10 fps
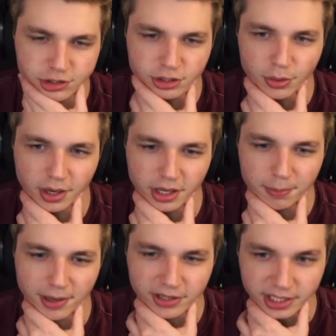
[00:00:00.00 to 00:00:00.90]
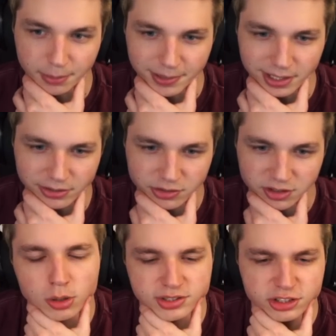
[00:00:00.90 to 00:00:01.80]
She's going in the belly of the
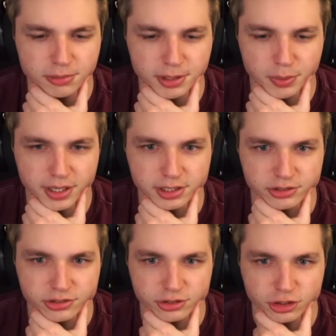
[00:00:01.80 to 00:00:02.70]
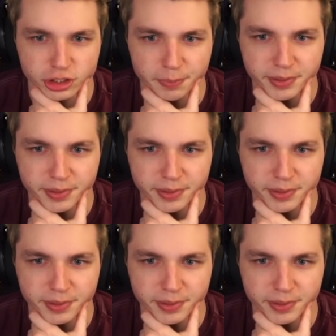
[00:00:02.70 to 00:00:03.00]
beast. Oh, is this gonna be where his ship